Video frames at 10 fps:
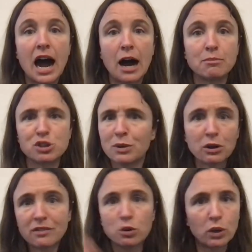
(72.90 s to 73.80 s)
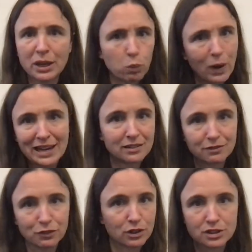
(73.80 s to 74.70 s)
so we don't have to wait
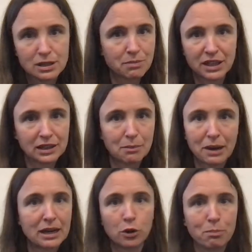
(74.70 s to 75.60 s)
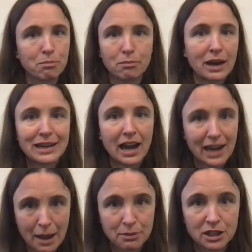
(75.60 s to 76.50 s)
for something that might or might not
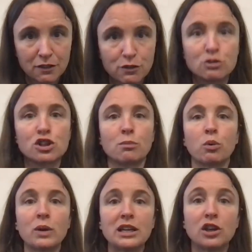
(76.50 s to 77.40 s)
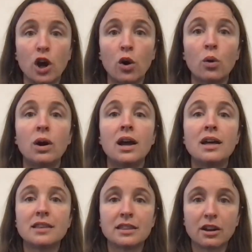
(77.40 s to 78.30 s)
happen in the future, but we know
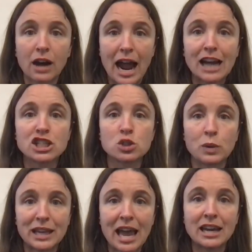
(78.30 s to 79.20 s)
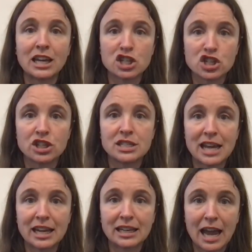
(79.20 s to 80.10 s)
that there are actions we can and should
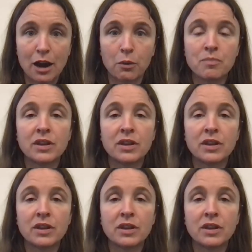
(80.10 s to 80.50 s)
take now